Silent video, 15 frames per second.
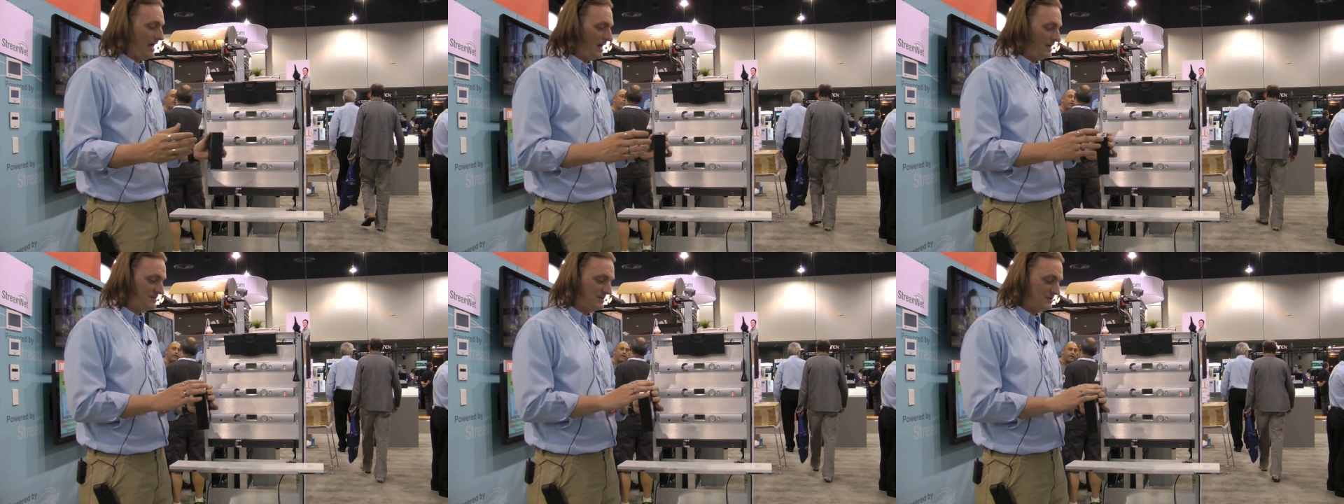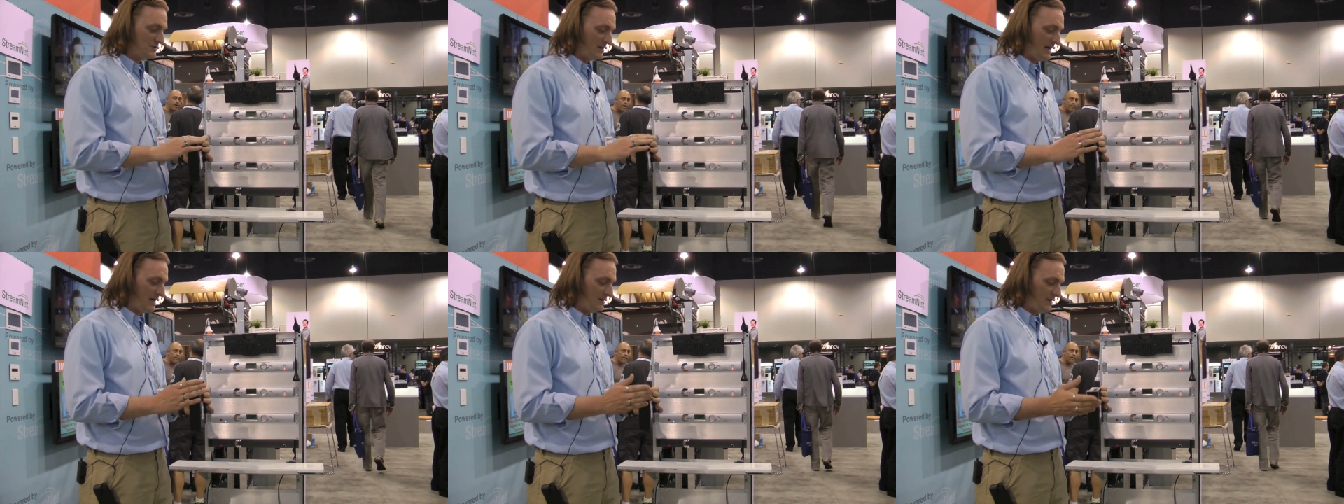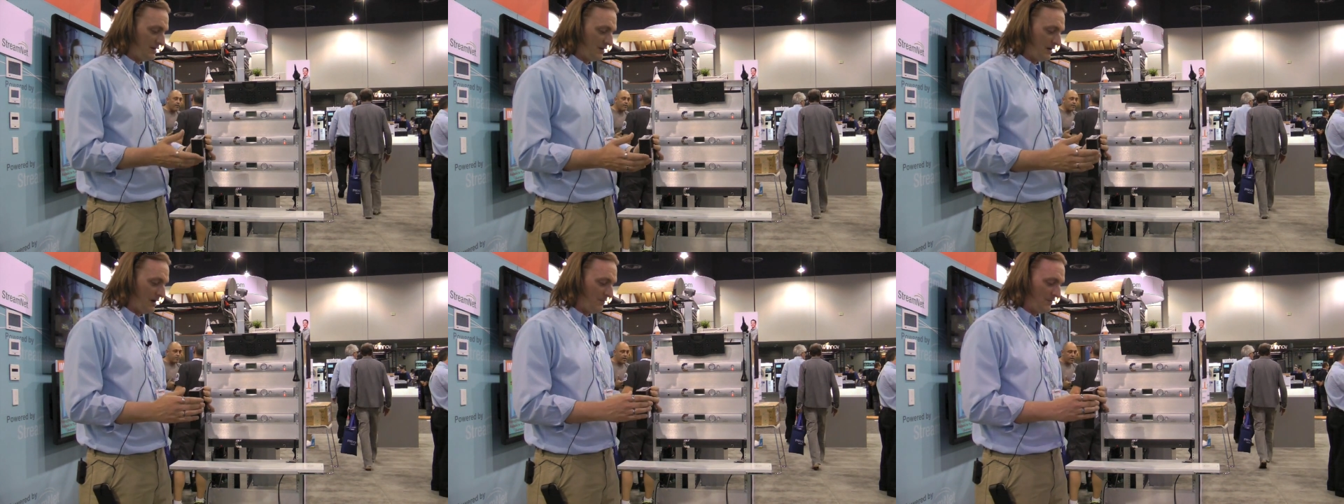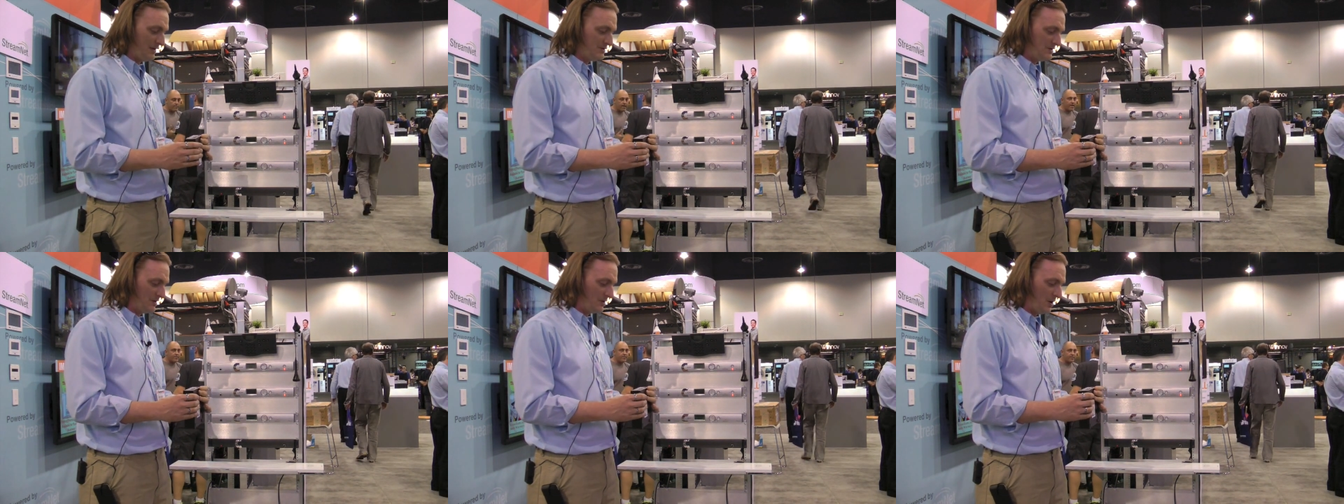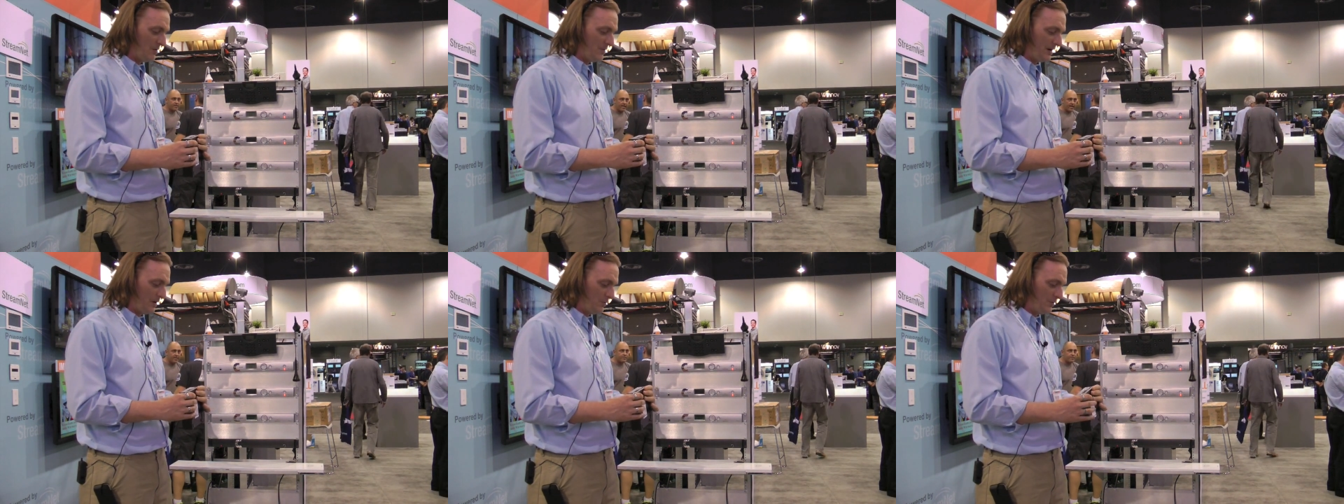Essentially anything that operates on
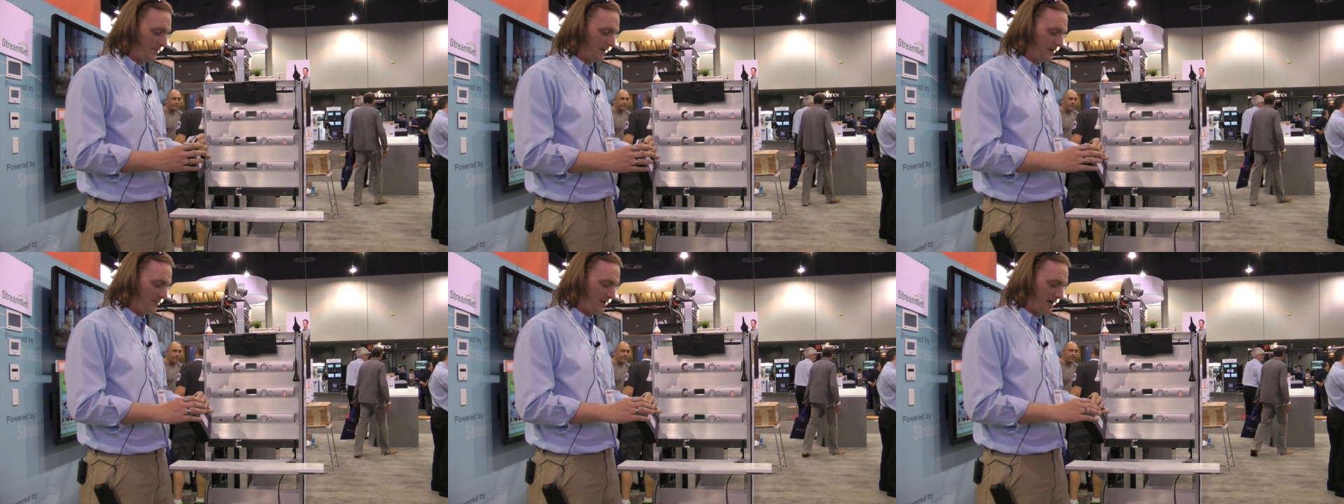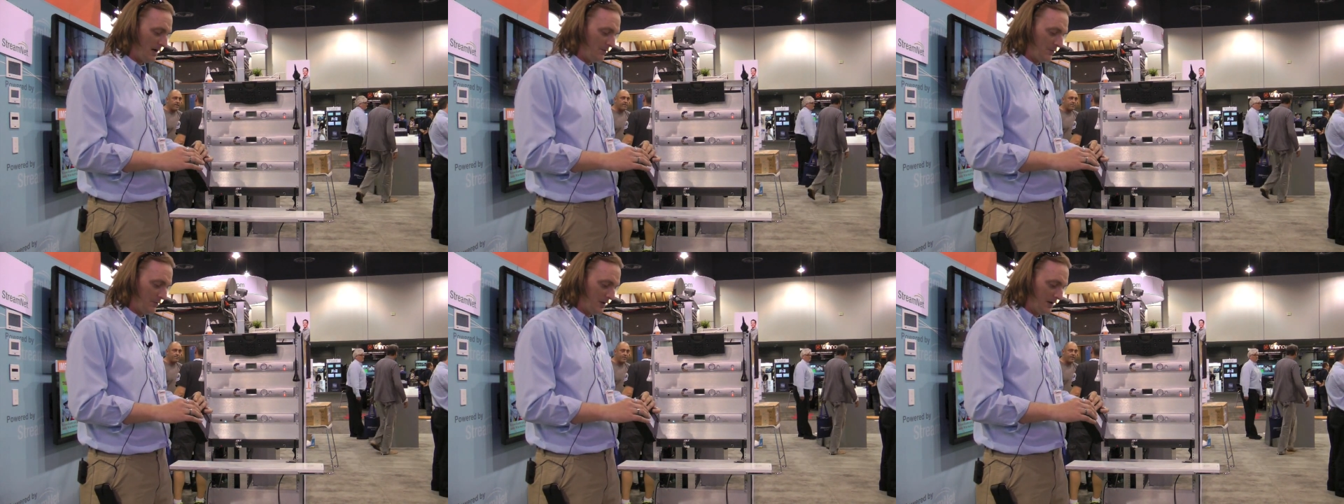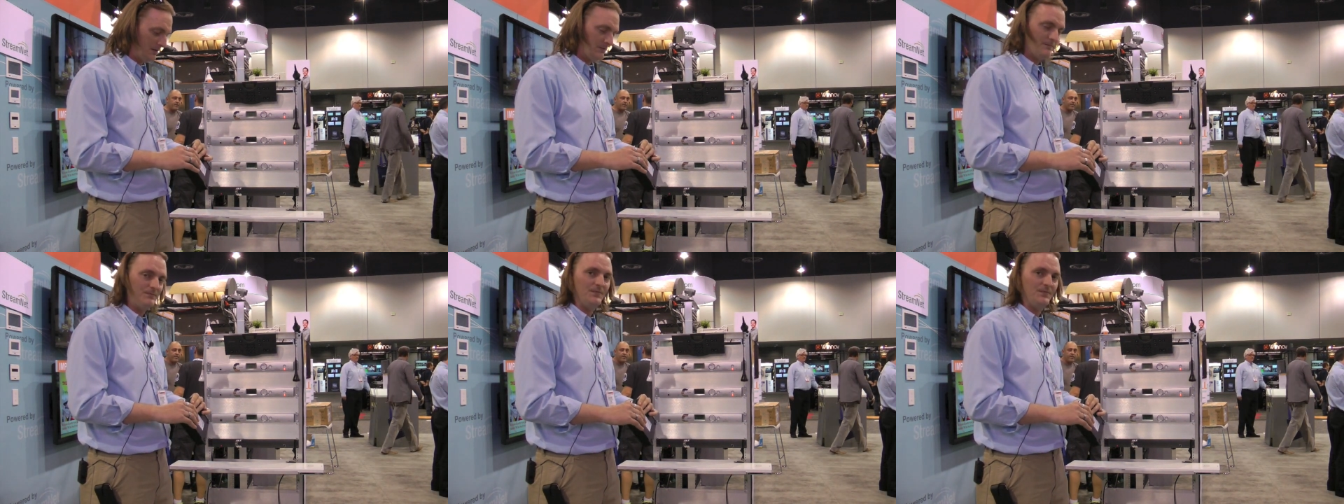CobraNet will be compatible with.